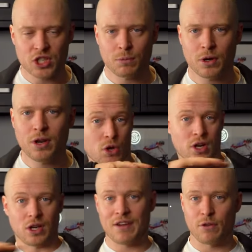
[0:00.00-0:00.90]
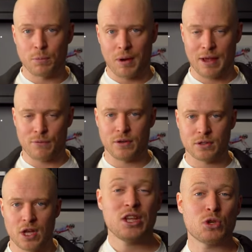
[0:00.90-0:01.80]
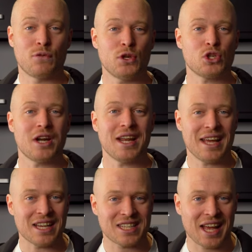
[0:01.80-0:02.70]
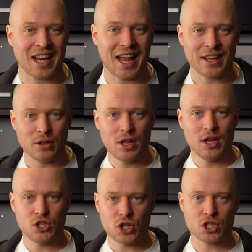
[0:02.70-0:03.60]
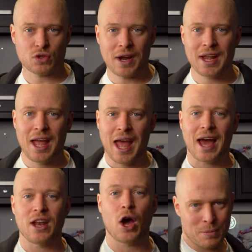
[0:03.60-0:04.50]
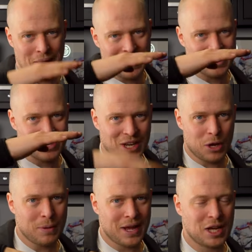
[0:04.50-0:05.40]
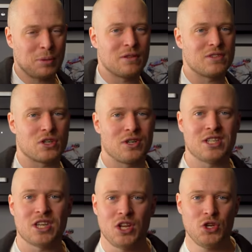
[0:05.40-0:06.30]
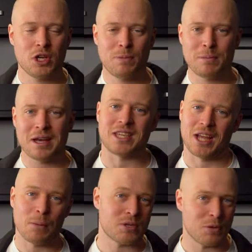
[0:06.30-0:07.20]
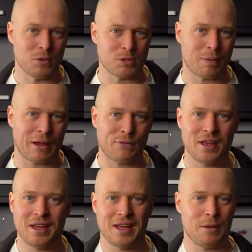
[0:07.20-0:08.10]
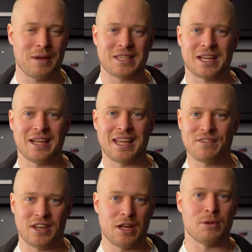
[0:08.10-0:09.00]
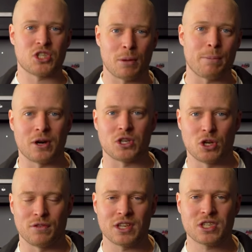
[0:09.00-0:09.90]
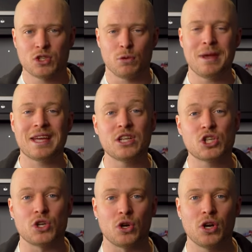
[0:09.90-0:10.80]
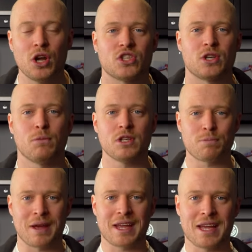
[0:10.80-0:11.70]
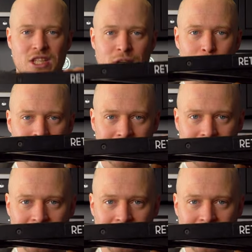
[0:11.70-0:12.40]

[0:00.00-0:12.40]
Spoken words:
someone on a level playing field. So if you're trying to get a saddle angle just right and the bike is down by a couple of degrees, you could be messing up someone's bike fit and basically giving them a subpar service. So making sure that someone's bike is completely